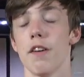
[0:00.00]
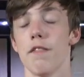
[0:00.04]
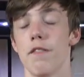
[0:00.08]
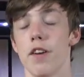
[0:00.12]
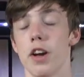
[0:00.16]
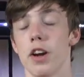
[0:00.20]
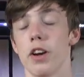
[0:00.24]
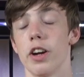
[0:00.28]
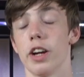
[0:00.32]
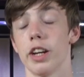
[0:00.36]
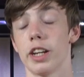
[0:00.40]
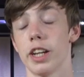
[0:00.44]

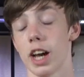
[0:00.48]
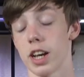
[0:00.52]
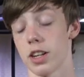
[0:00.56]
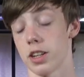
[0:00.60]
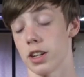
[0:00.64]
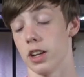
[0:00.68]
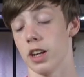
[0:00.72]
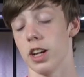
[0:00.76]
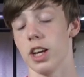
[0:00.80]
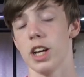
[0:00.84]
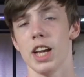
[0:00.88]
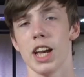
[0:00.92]

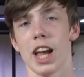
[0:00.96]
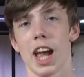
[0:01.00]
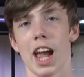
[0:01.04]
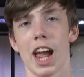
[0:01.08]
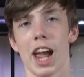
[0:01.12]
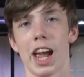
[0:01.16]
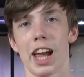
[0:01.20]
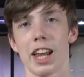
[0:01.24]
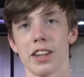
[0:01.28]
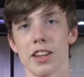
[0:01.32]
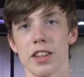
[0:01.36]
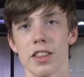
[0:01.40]
variegata,
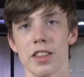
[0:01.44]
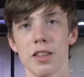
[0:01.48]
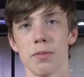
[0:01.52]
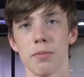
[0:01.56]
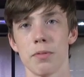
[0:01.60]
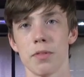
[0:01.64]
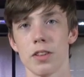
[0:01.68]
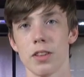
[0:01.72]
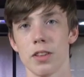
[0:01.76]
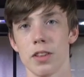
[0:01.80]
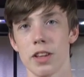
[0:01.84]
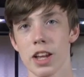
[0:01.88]
and the
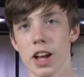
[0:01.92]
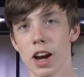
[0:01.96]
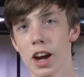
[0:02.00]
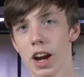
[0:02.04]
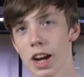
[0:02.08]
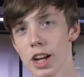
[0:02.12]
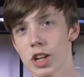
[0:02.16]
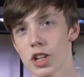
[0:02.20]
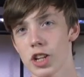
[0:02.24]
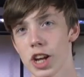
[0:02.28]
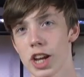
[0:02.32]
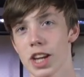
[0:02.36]

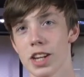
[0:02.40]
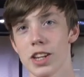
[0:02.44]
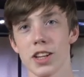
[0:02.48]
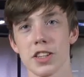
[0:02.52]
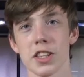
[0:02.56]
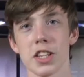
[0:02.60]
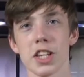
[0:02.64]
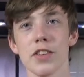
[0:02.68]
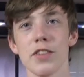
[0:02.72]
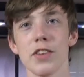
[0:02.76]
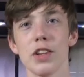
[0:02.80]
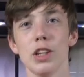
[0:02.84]
IJ
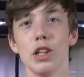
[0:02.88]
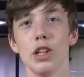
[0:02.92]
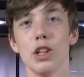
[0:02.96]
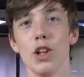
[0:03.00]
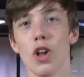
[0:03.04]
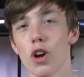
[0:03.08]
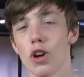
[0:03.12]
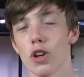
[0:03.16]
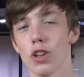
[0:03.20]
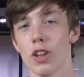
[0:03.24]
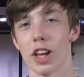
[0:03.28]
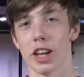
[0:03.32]
doesn't even
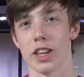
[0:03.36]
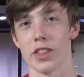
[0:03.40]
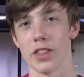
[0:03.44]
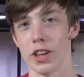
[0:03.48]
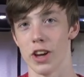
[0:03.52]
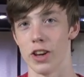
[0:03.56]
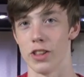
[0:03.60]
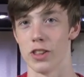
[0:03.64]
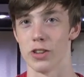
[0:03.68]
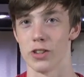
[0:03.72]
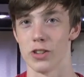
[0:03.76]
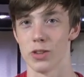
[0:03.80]
look like
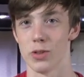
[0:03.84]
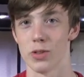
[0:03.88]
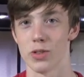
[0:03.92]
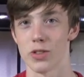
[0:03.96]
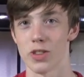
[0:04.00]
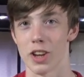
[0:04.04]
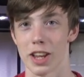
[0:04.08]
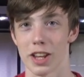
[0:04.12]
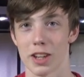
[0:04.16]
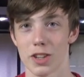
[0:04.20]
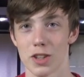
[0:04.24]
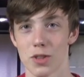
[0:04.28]
the other two
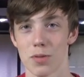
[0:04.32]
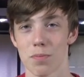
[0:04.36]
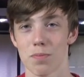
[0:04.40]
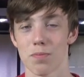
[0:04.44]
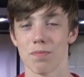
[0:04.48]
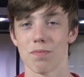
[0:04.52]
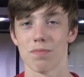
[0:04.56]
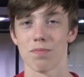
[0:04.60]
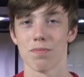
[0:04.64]
snakes.